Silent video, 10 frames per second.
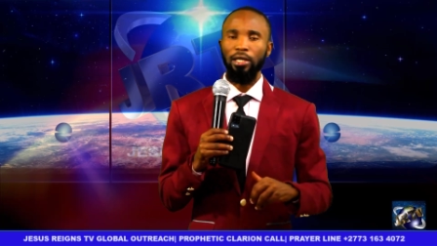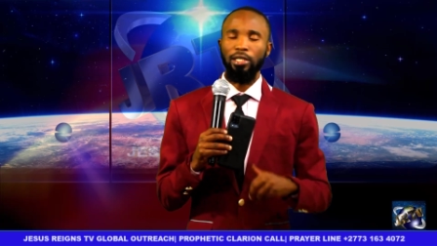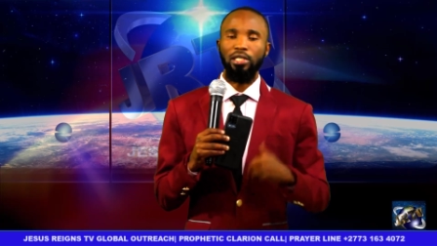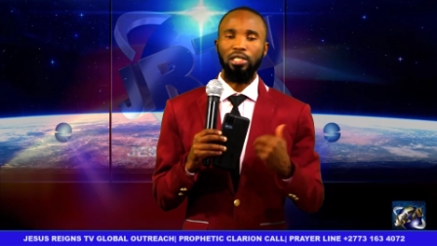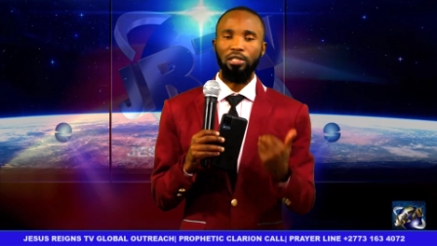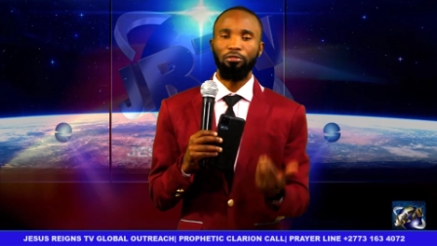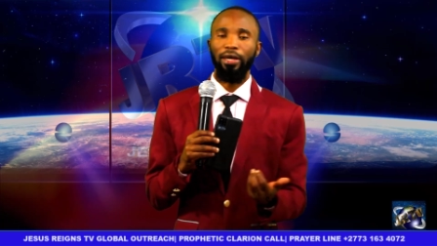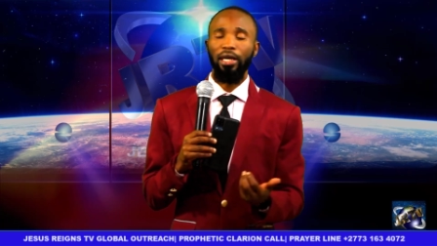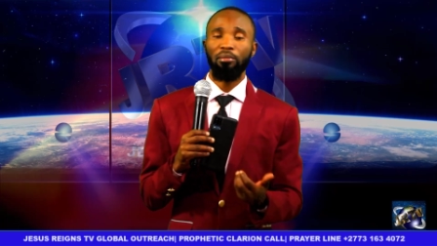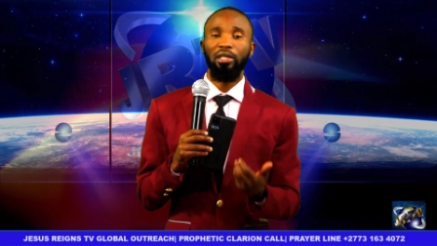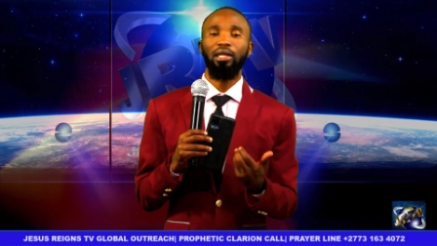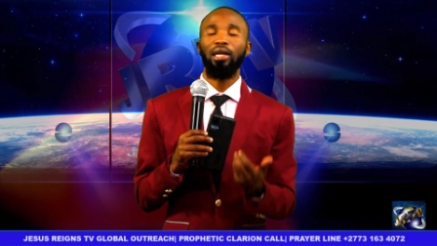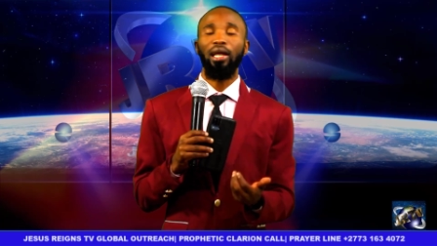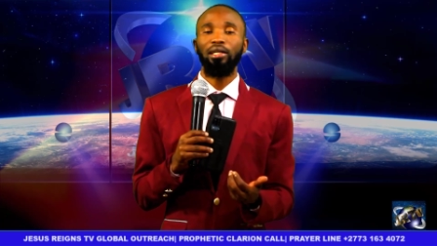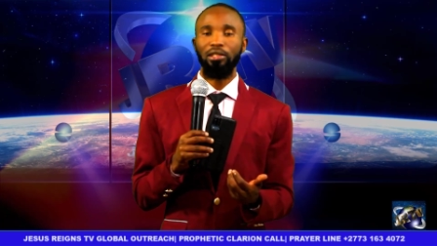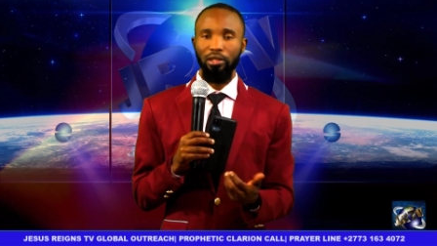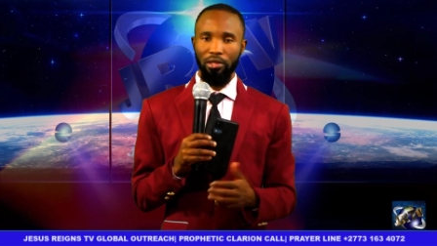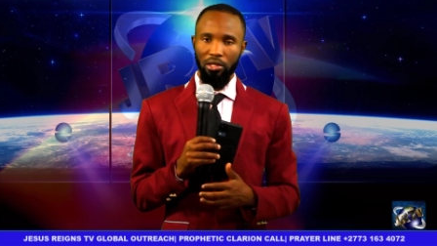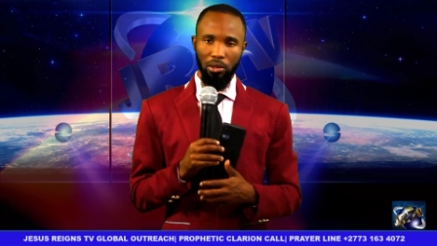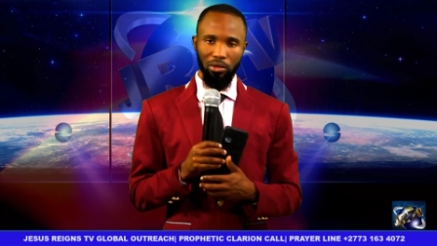It is as if like I'm in Atlanta
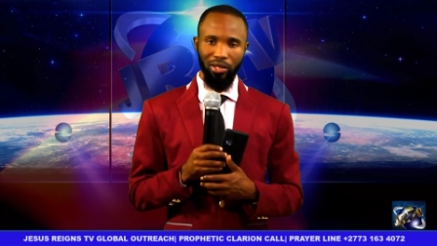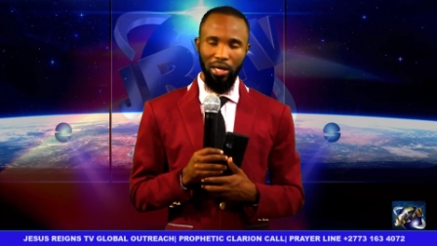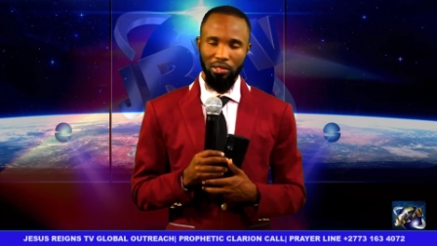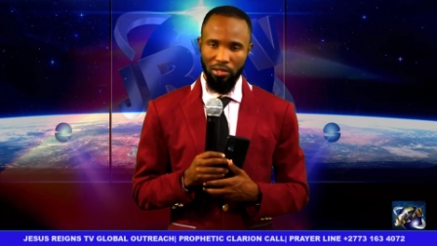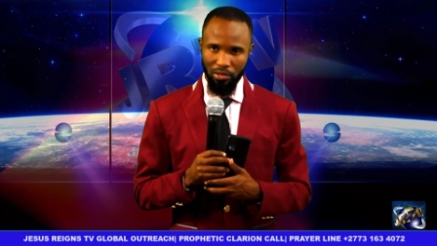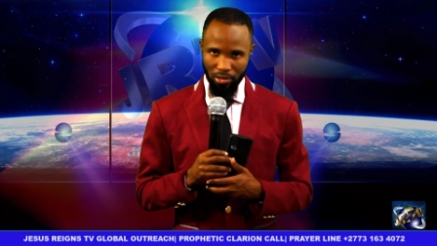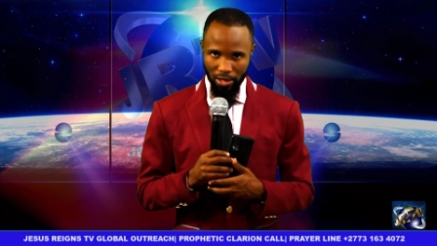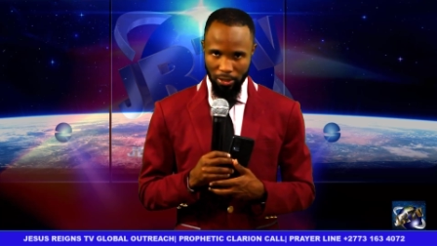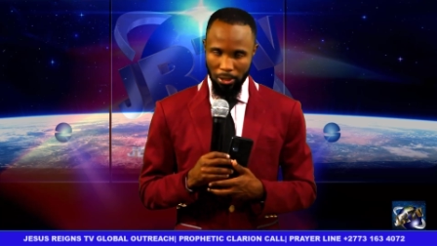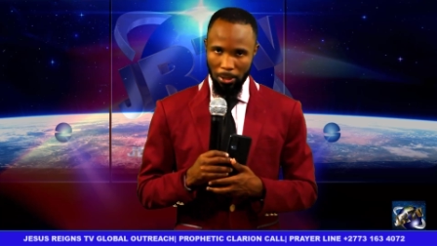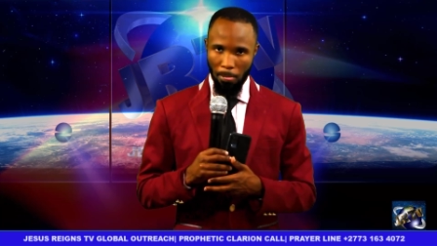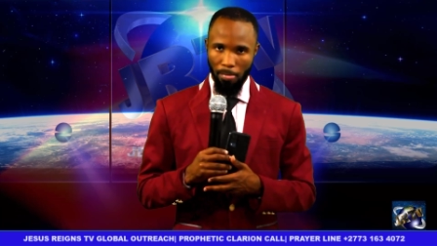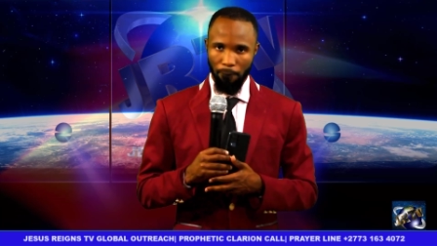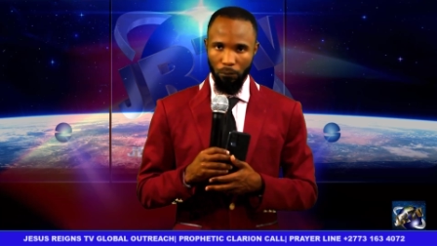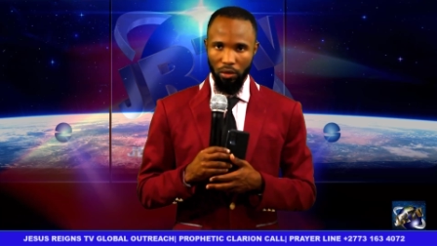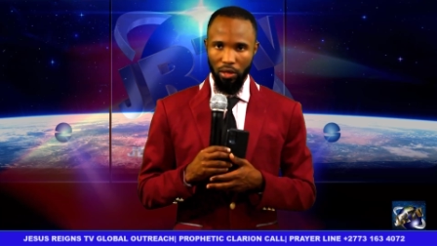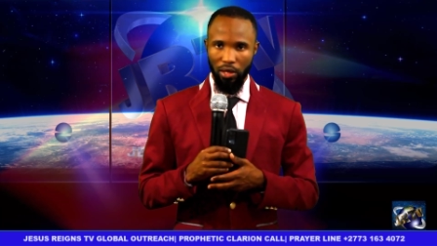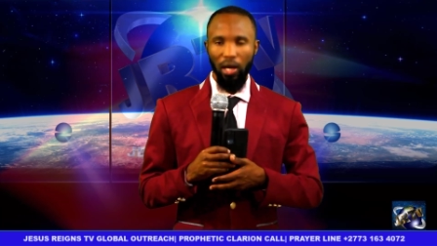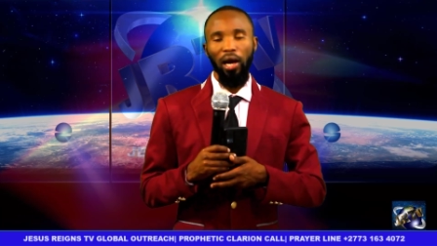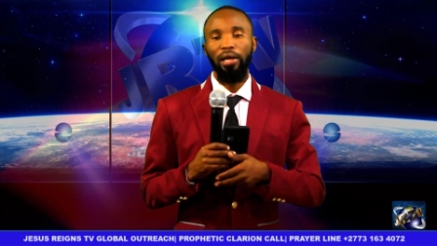in the United States,
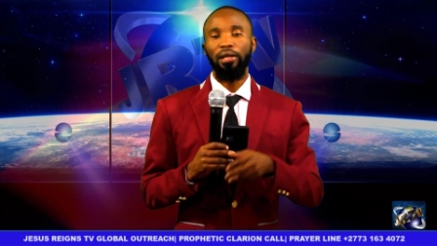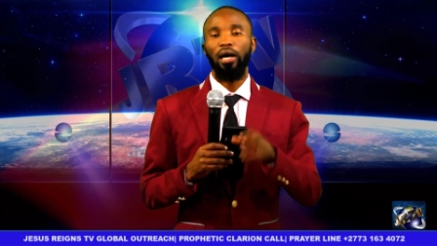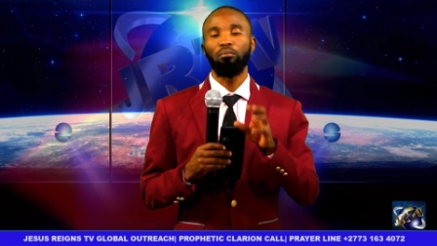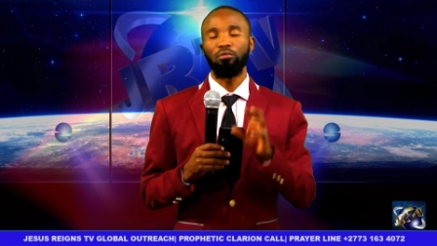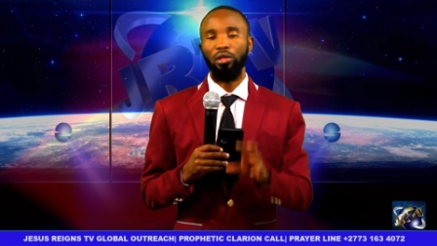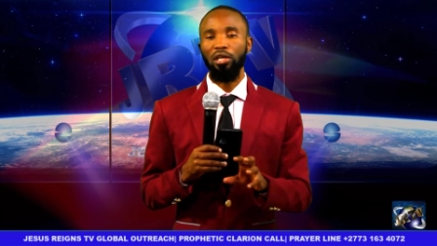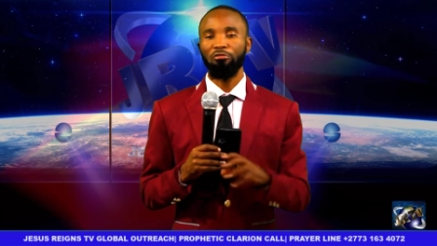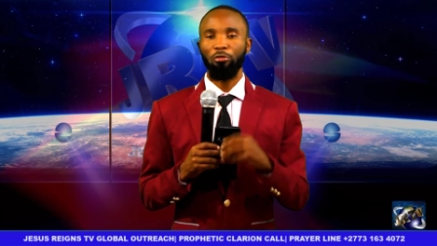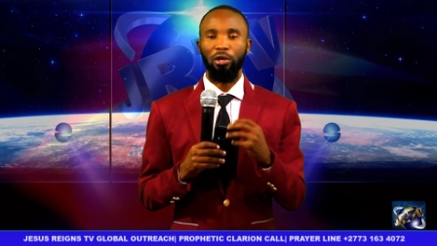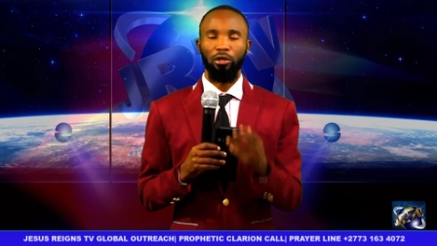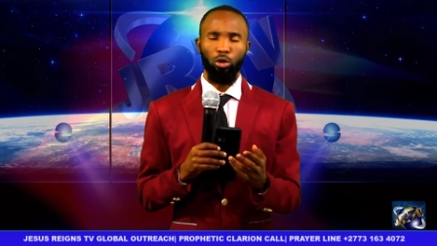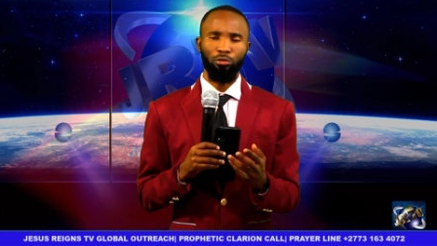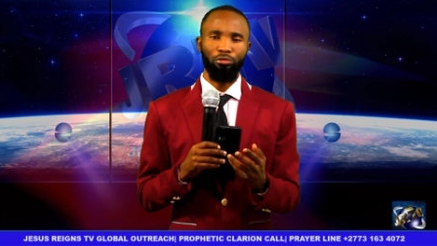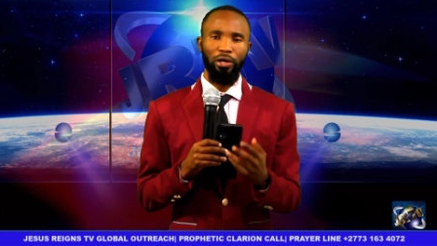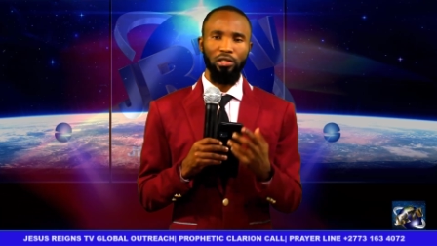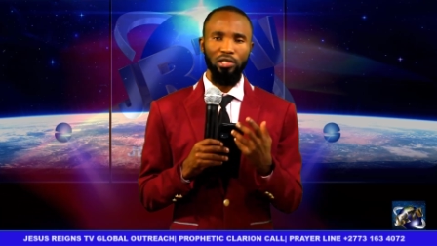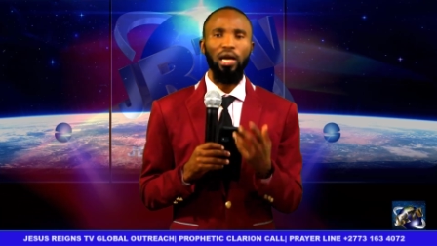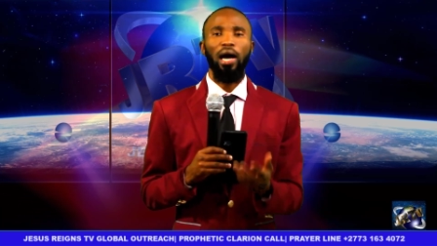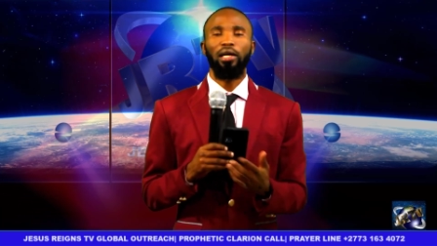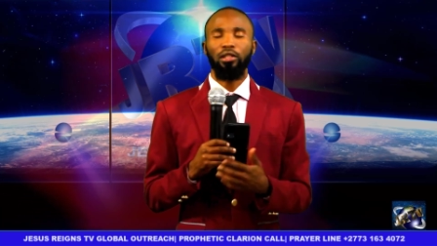and I'm there for a conference
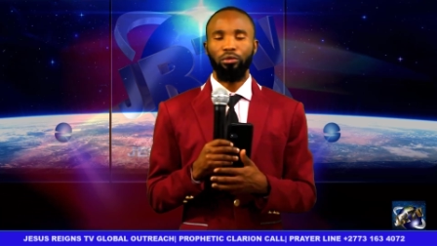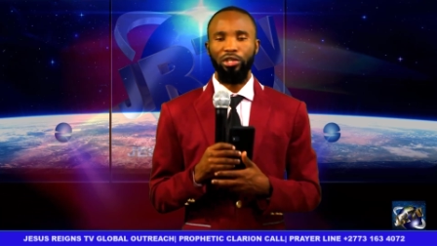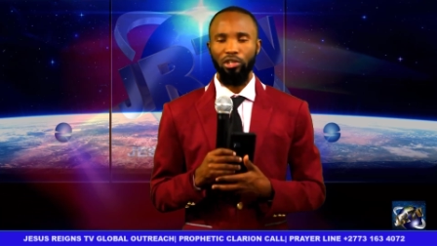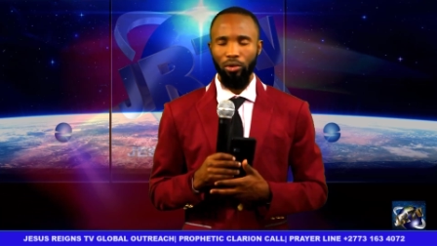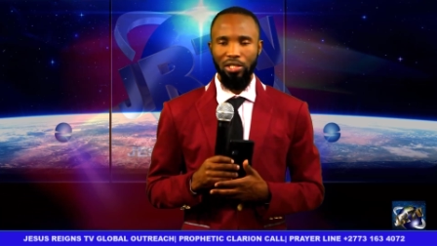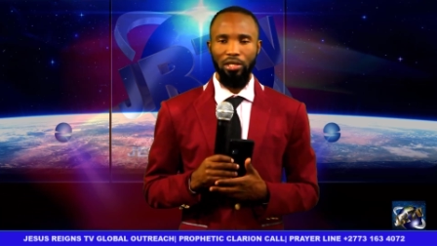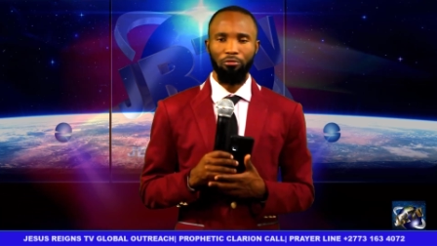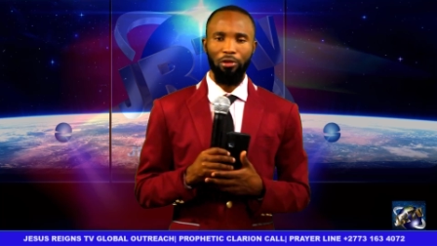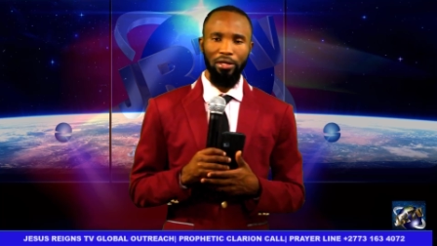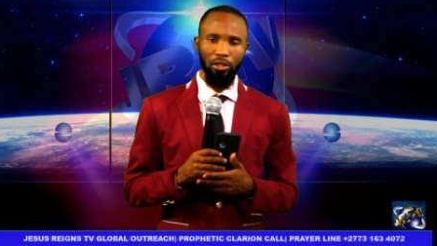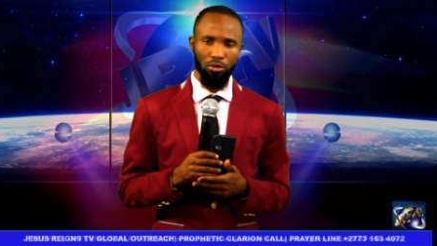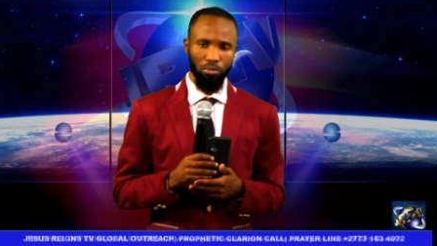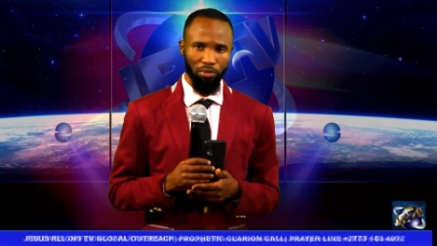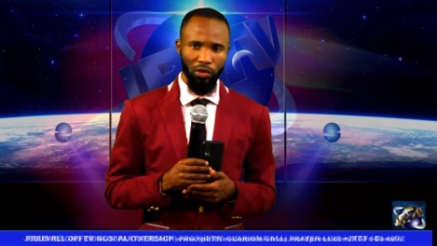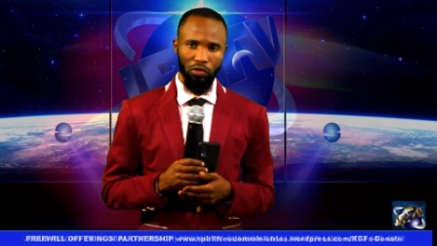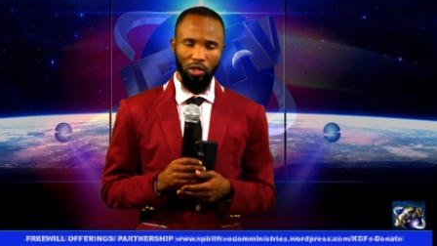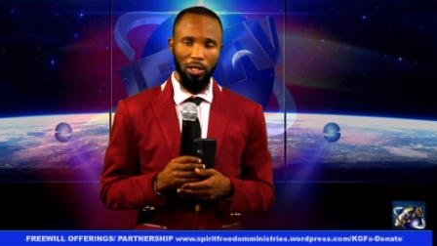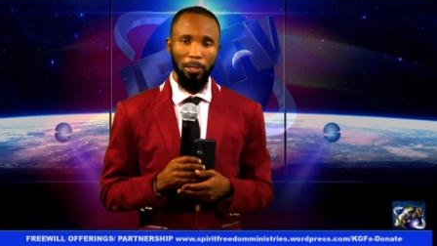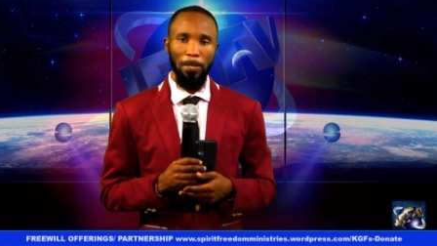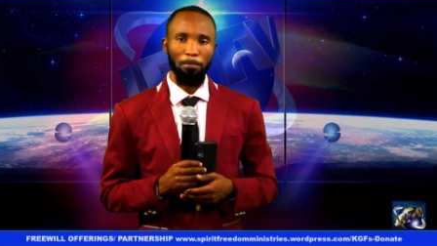unto which I was invited to preach
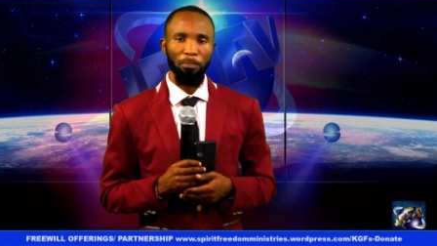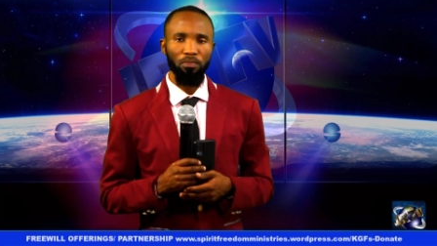in.